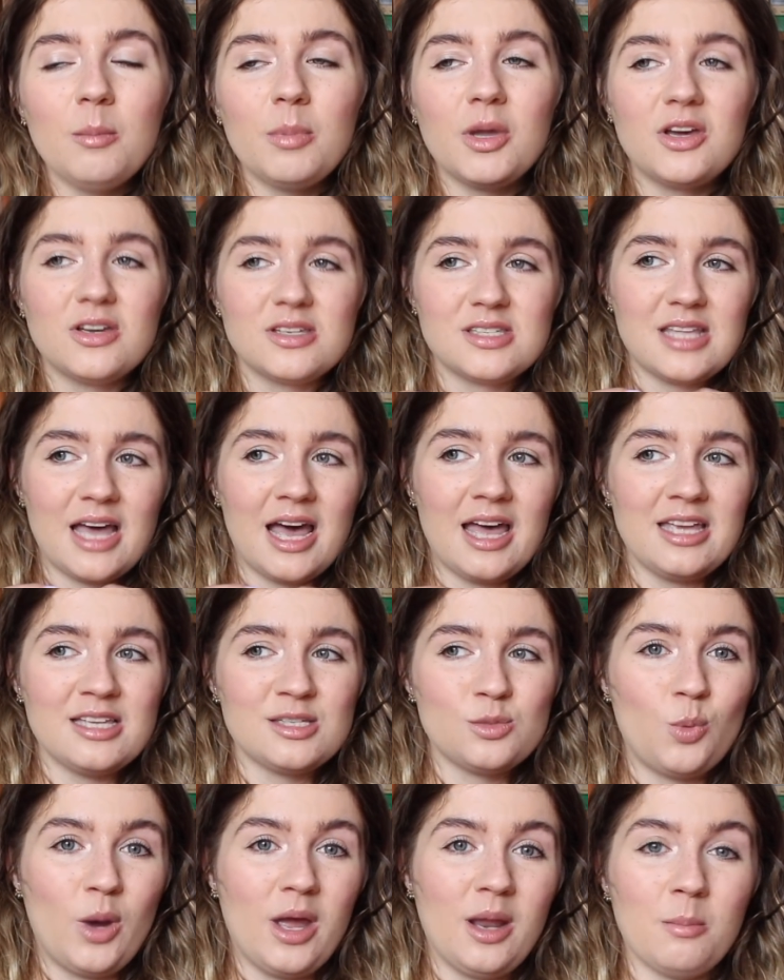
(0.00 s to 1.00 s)
because that
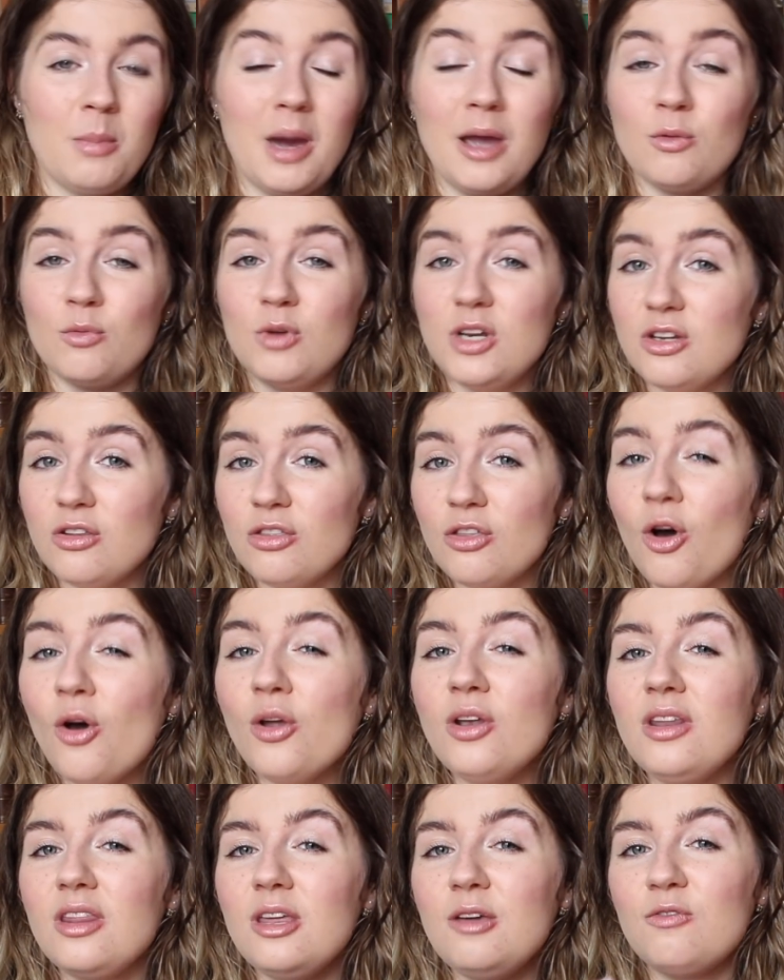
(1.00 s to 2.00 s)
is when my
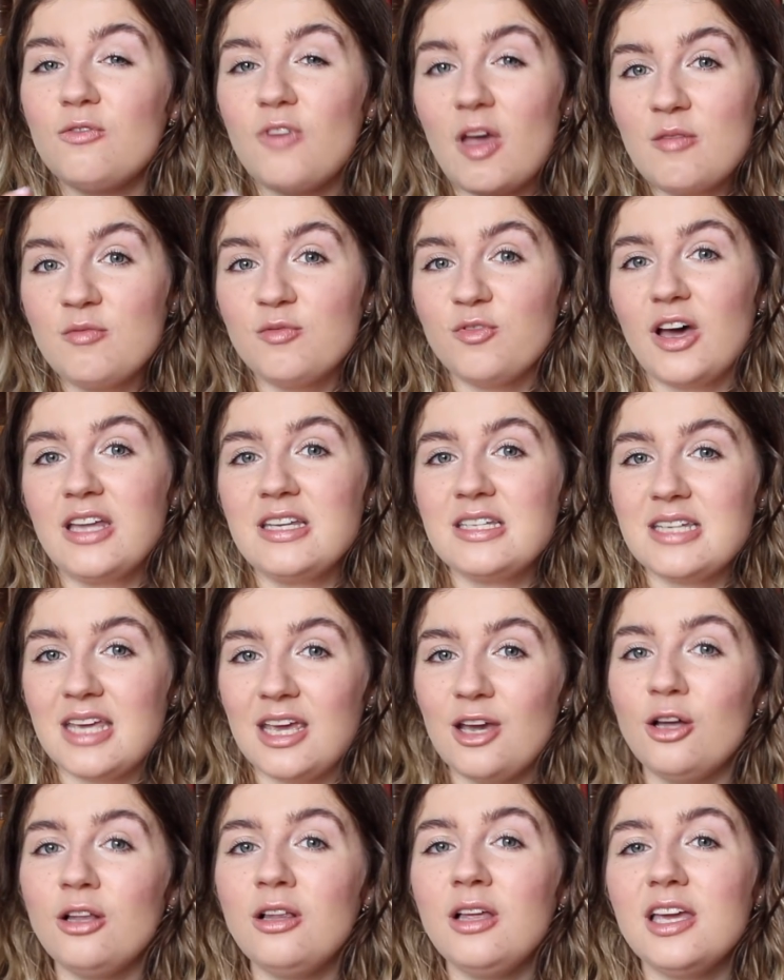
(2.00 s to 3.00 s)
readathon, the Femme
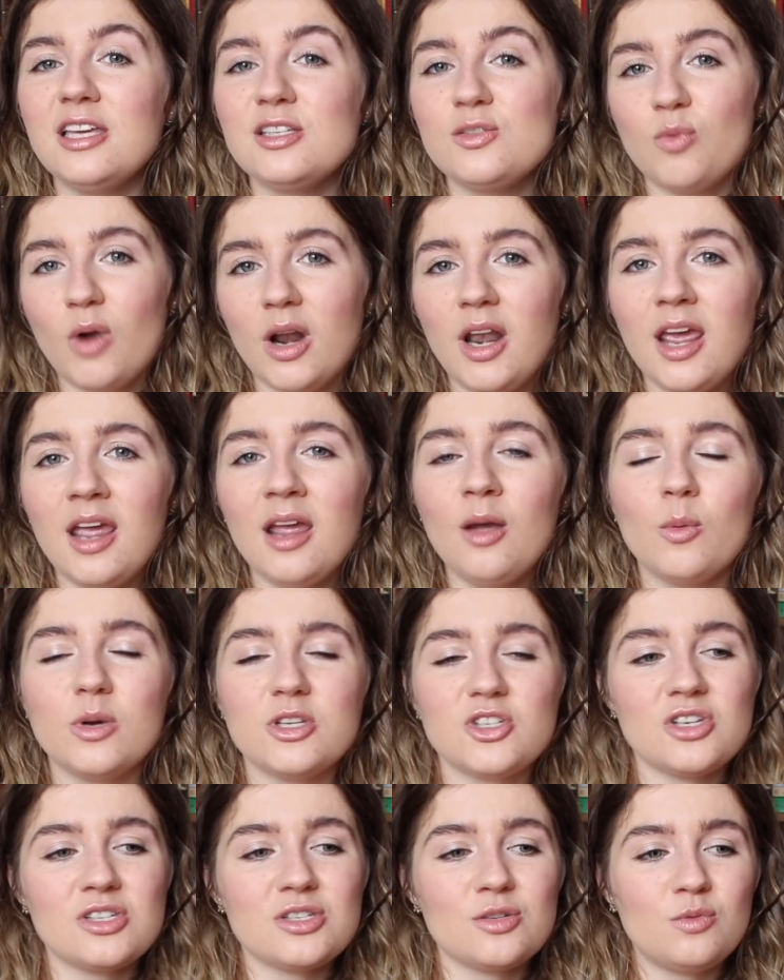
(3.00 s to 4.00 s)
Fantale, is running,
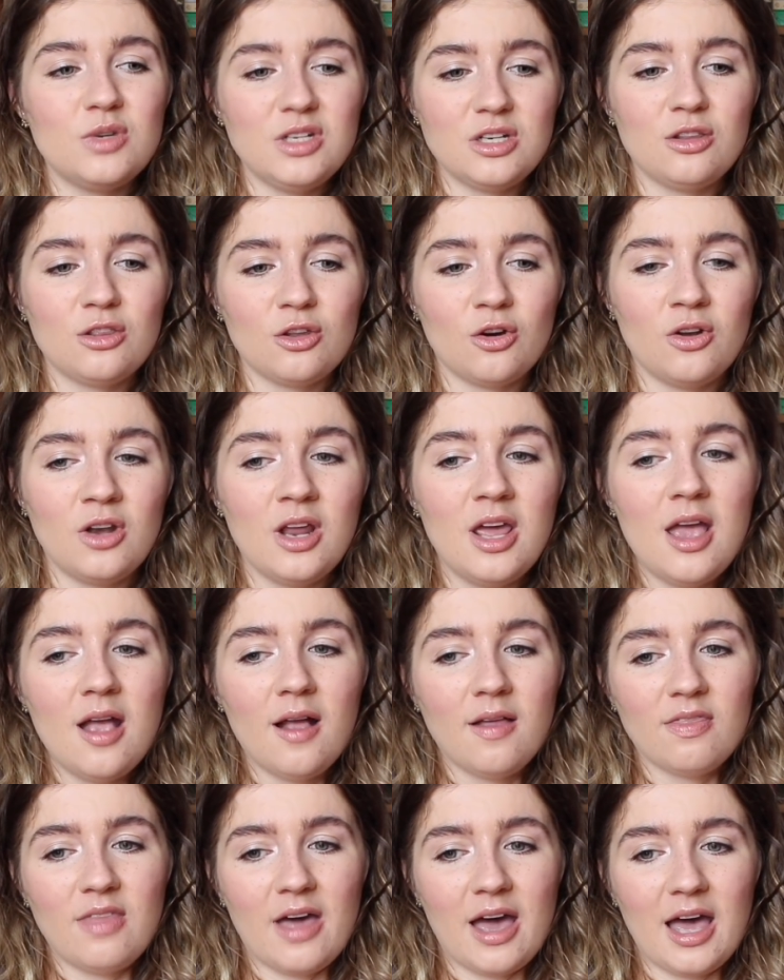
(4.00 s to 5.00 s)
which is a readathon
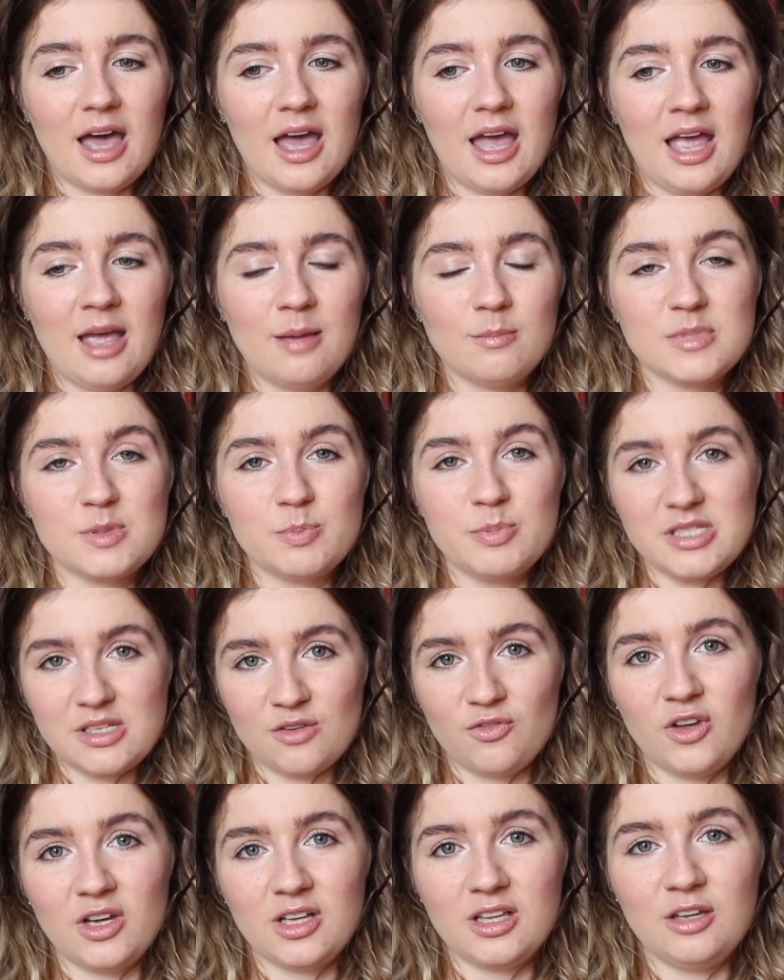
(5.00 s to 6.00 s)
that
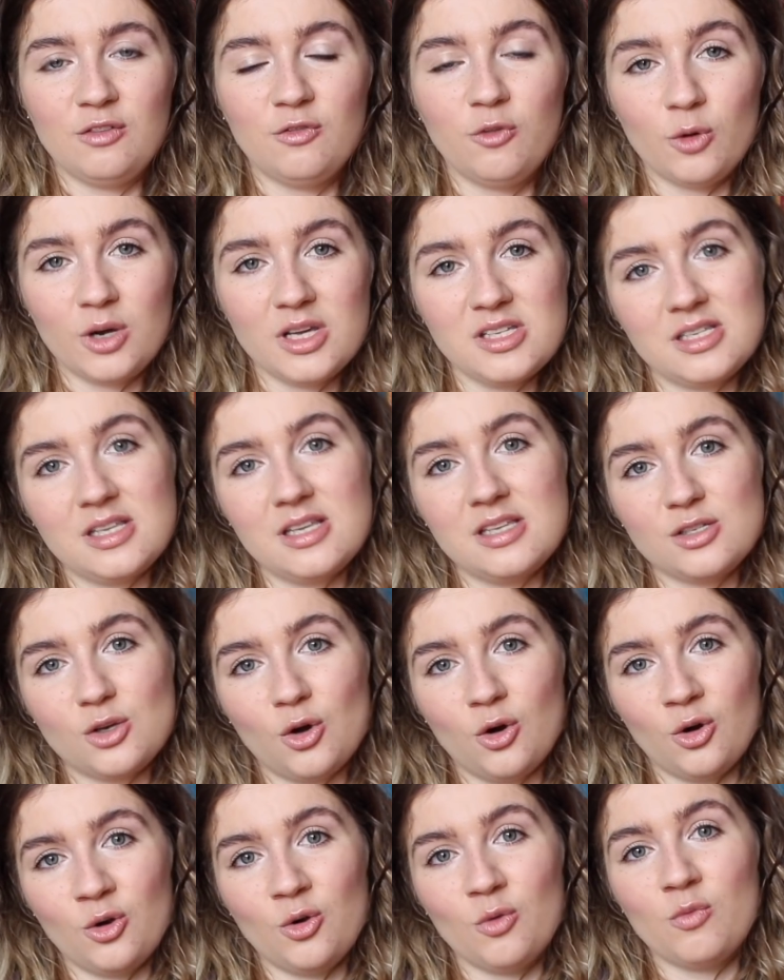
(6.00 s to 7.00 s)
specifically focuses
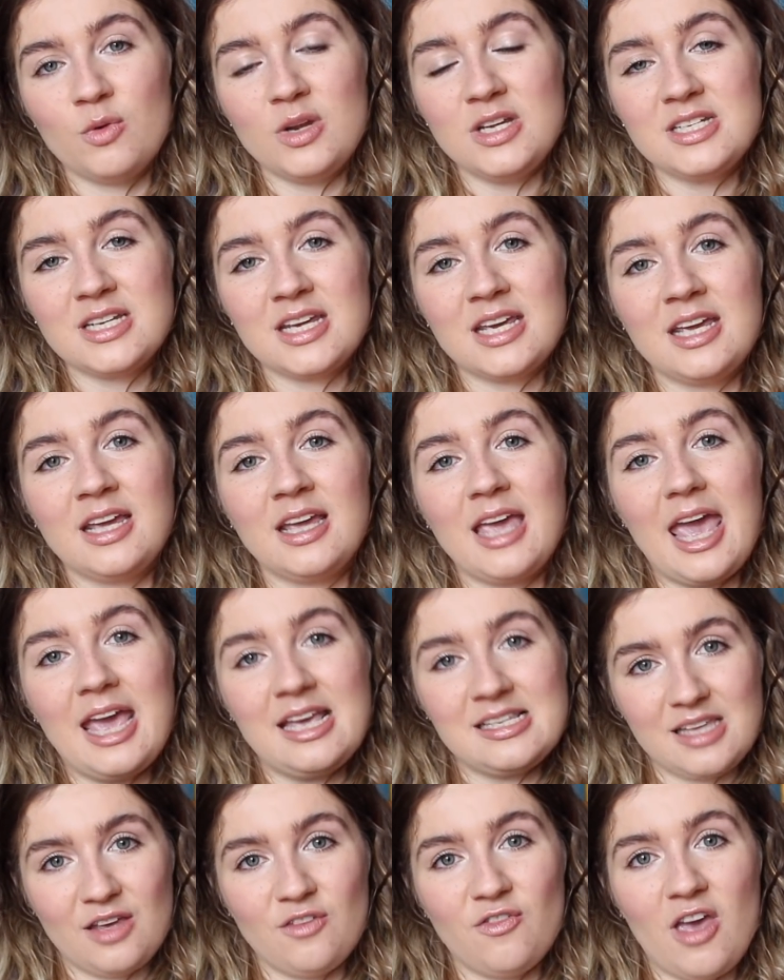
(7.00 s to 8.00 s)
on reading
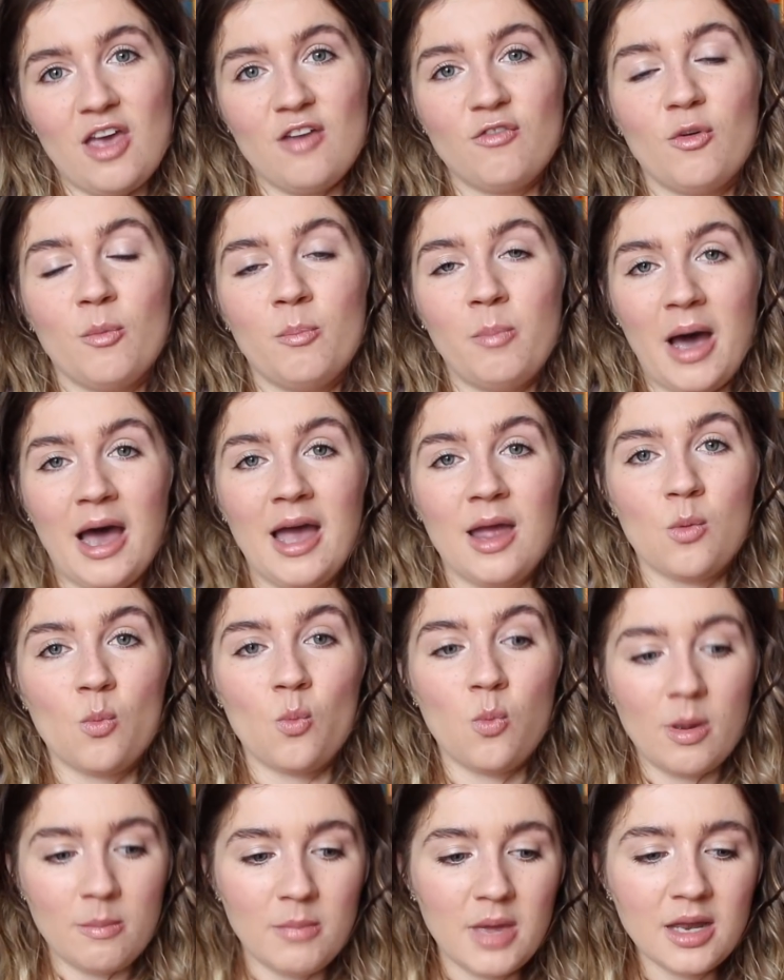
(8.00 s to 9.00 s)
SFF by
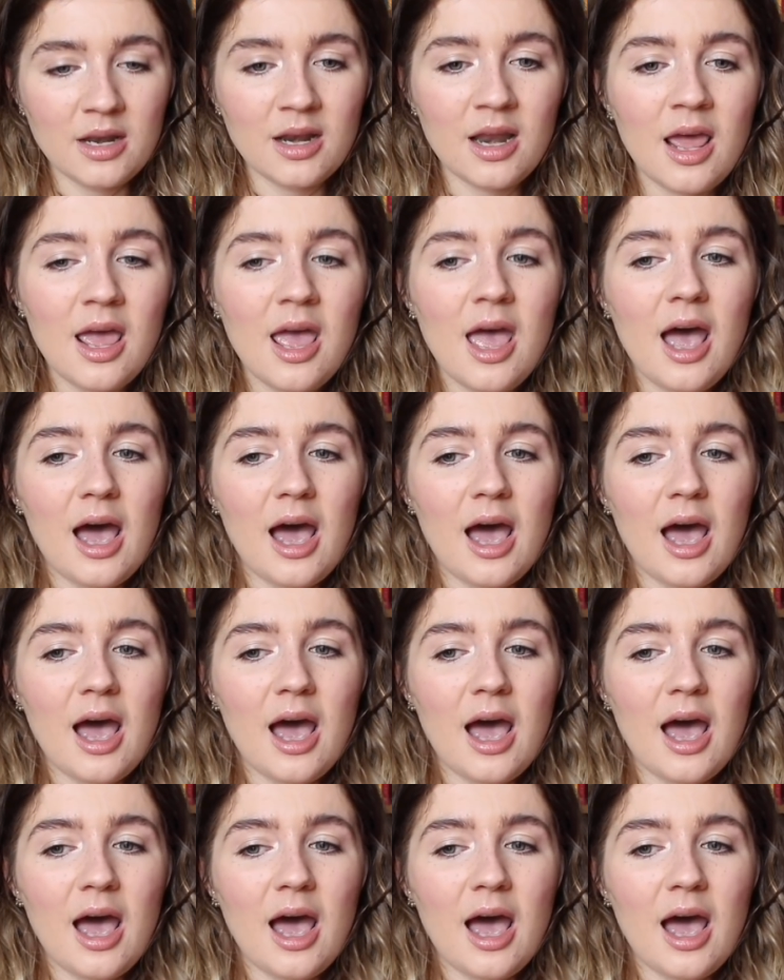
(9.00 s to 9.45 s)
women.